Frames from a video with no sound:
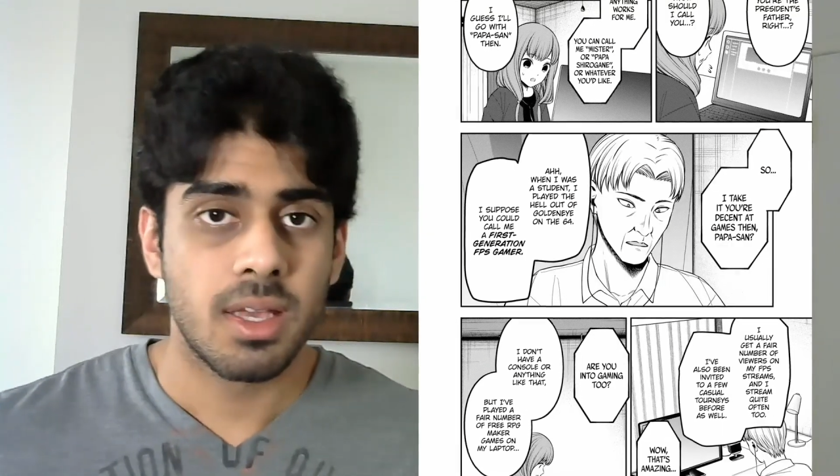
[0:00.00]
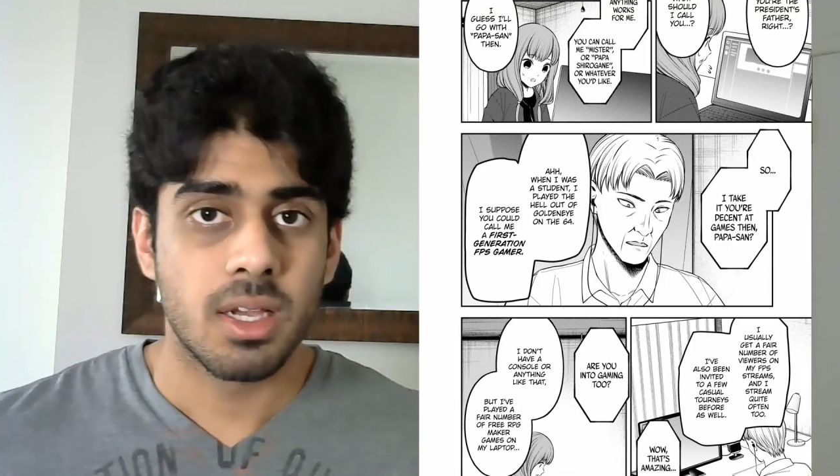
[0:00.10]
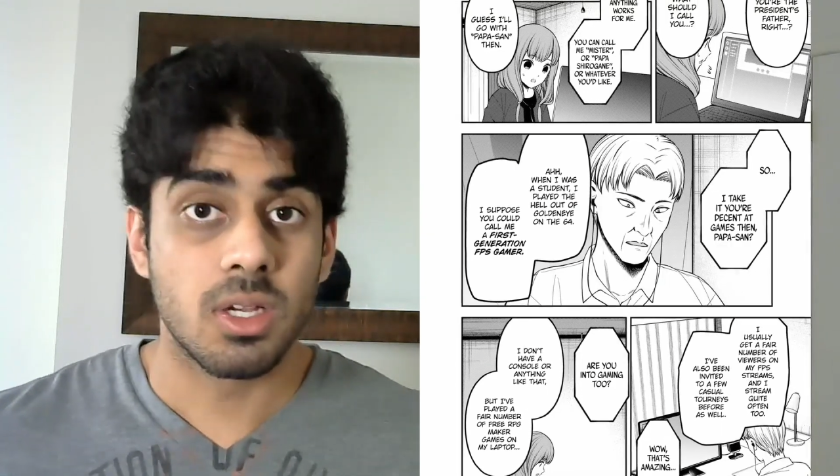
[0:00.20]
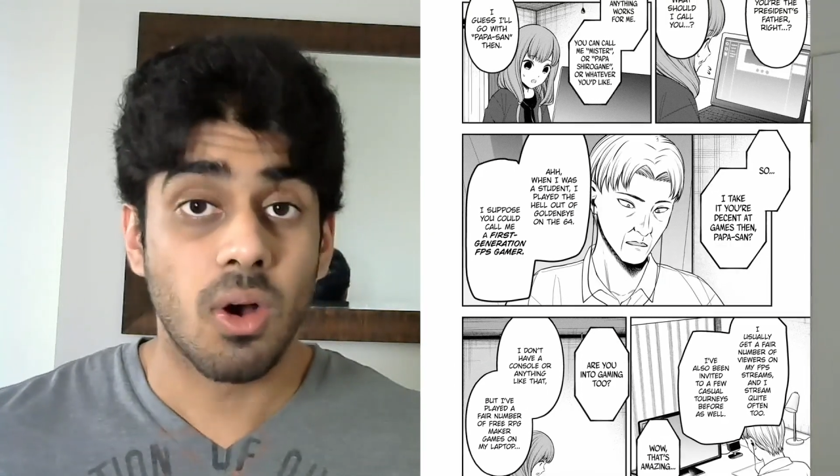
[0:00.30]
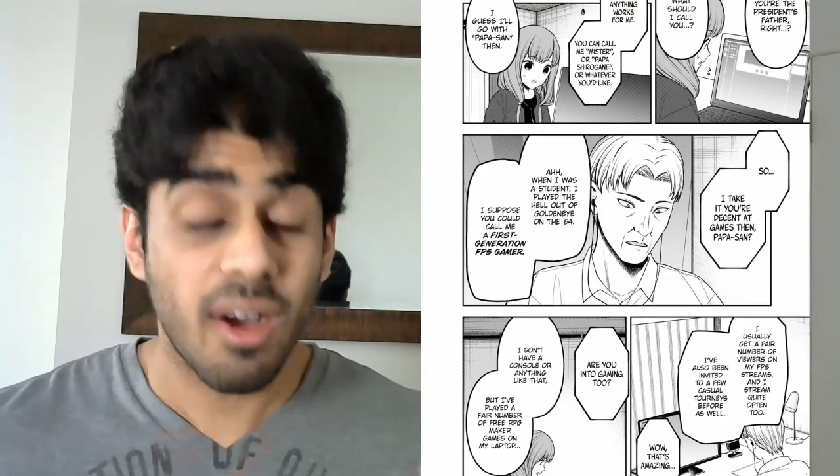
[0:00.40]

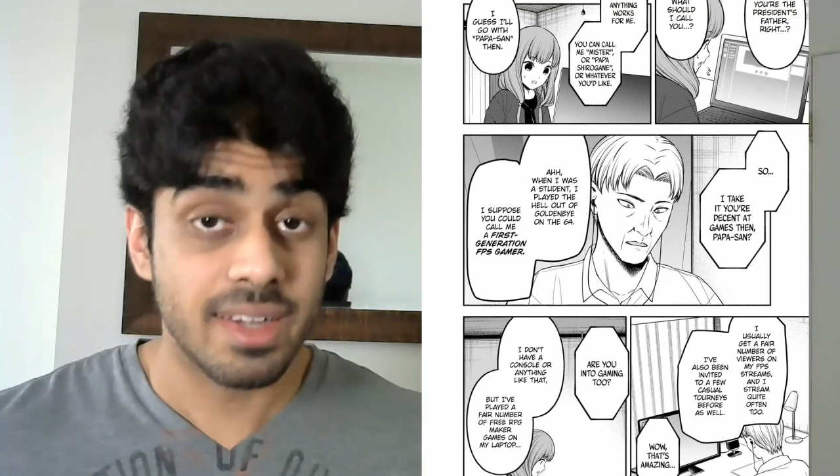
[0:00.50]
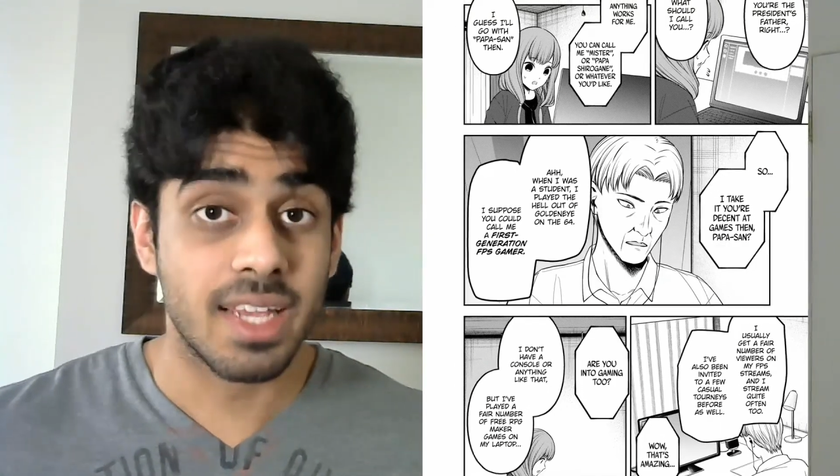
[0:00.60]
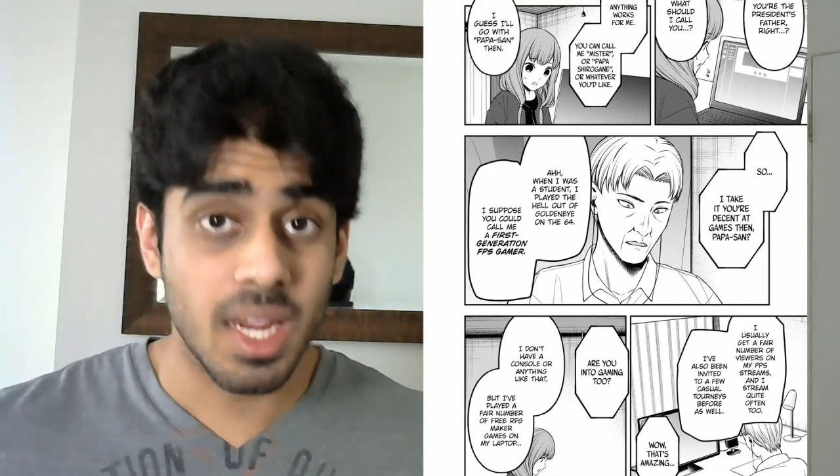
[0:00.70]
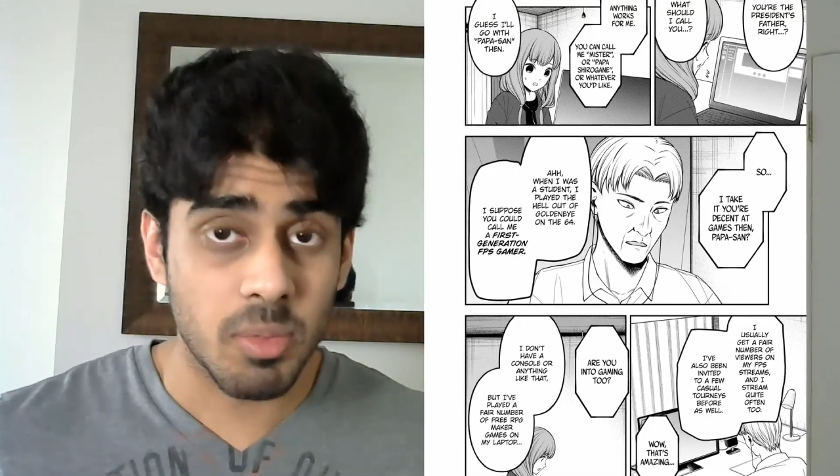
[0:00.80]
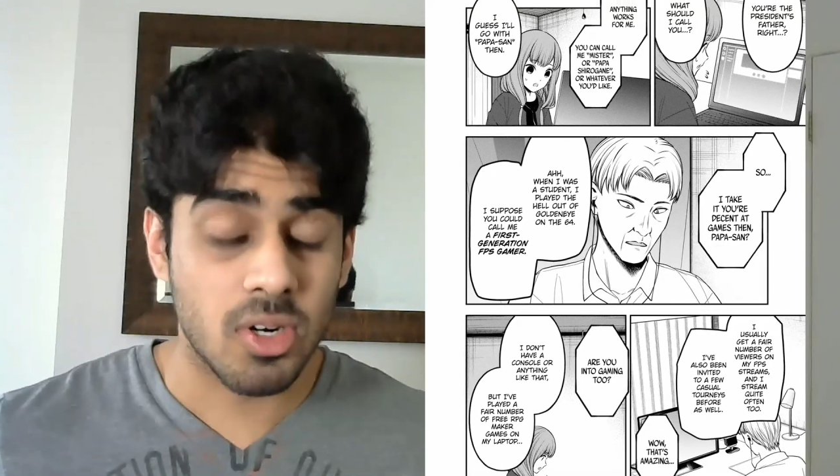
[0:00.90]
God
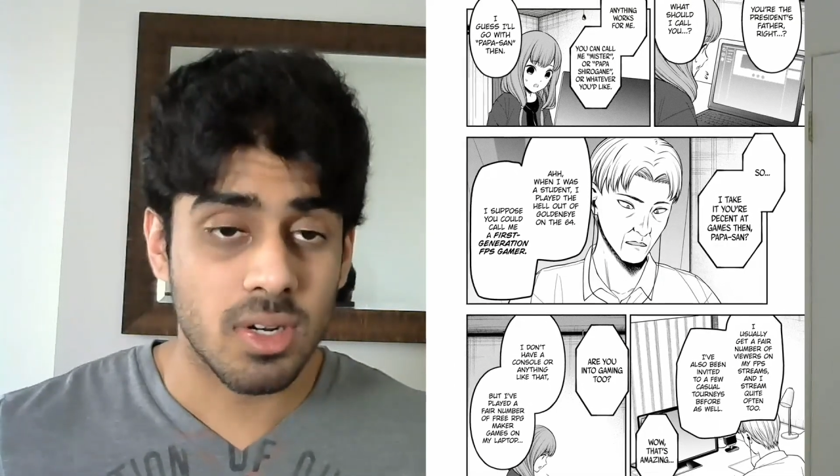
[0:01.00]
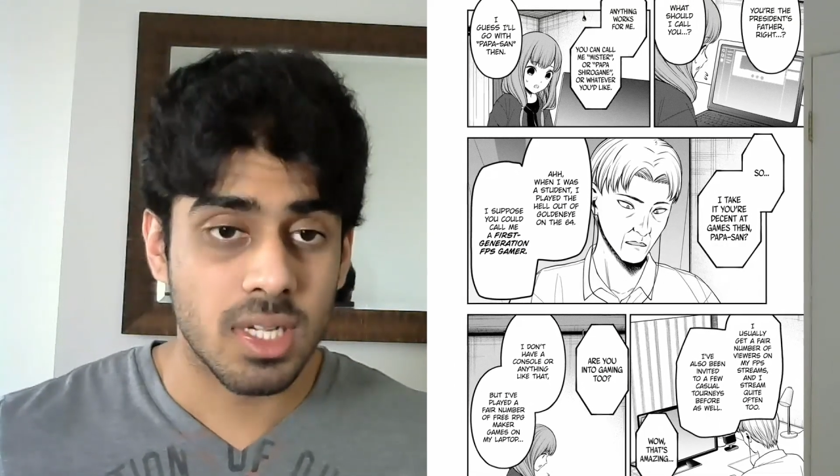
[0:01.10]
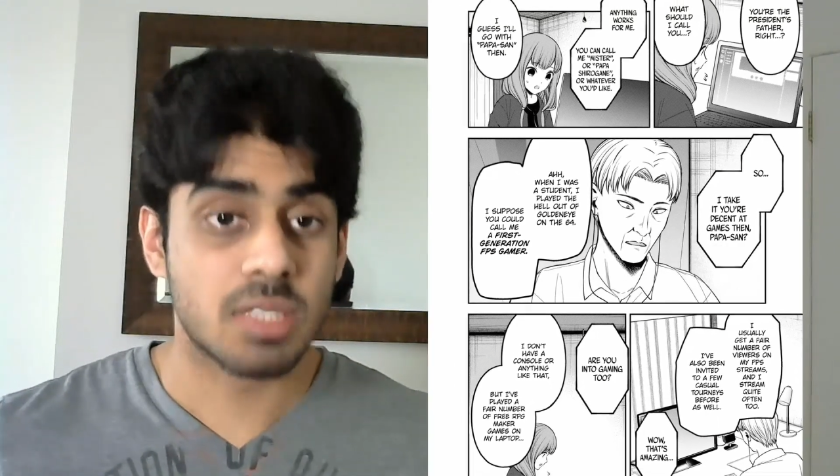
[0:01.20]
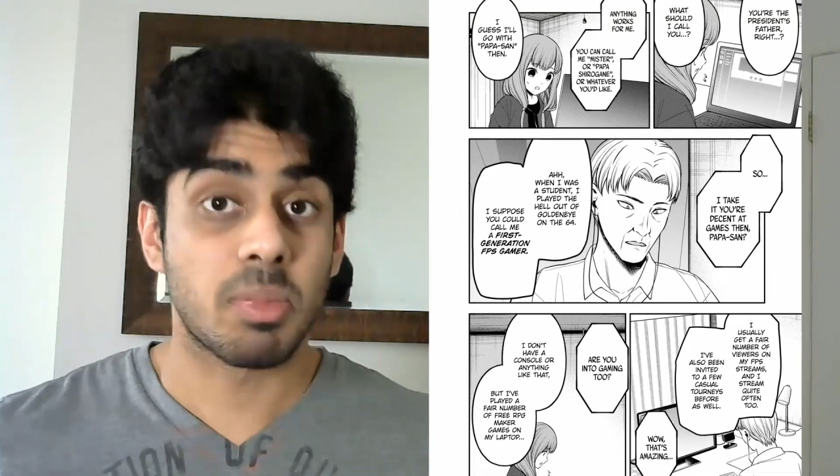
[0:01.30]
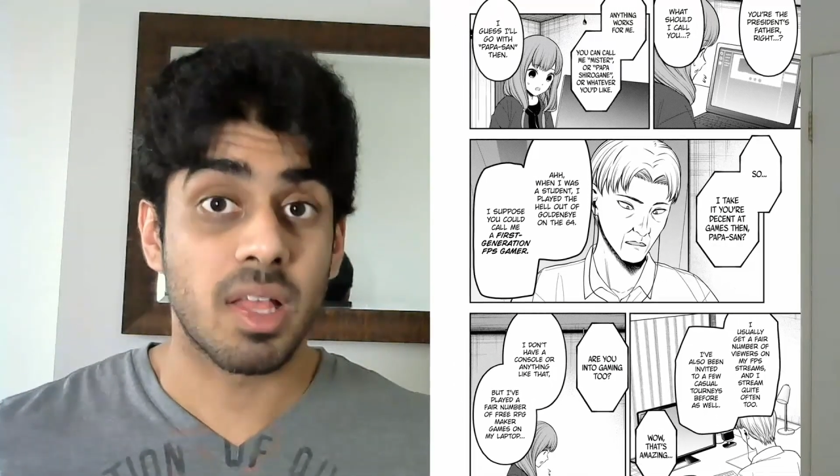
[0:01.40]
Gamer,
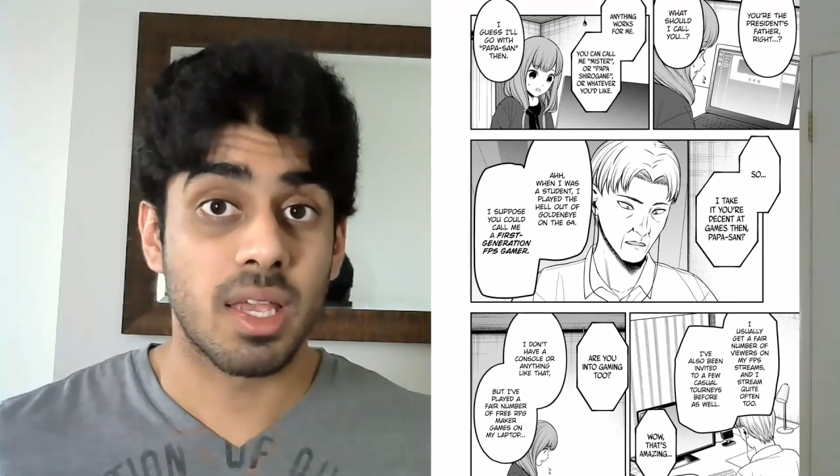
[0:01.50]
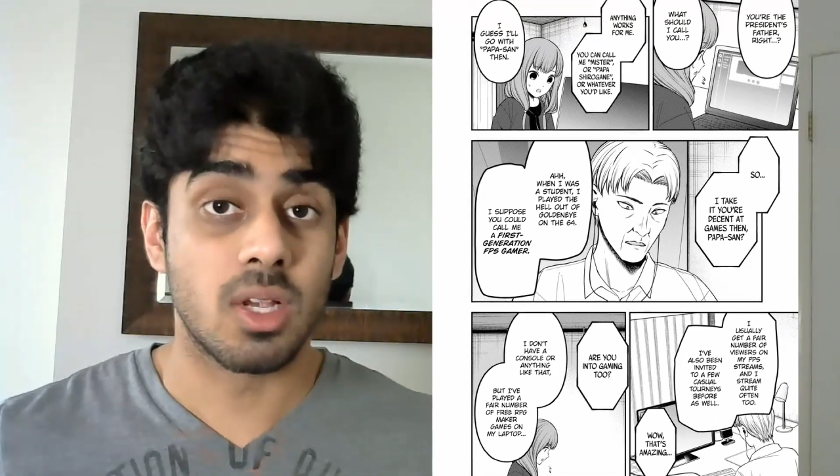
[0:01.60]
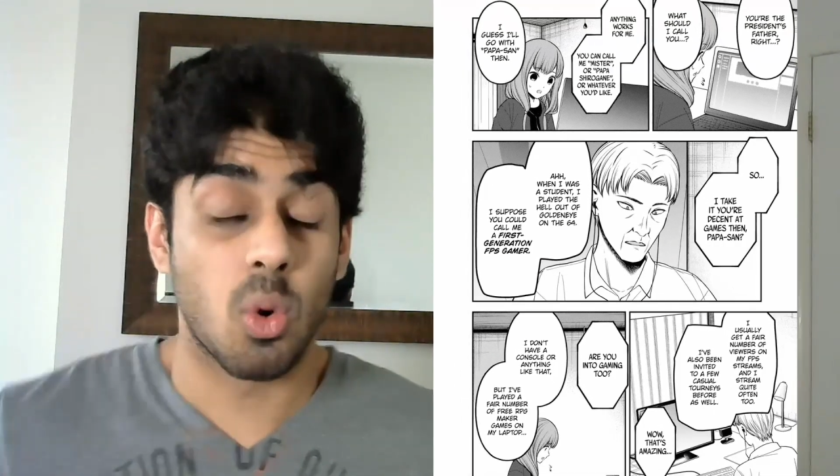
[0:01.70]
is playing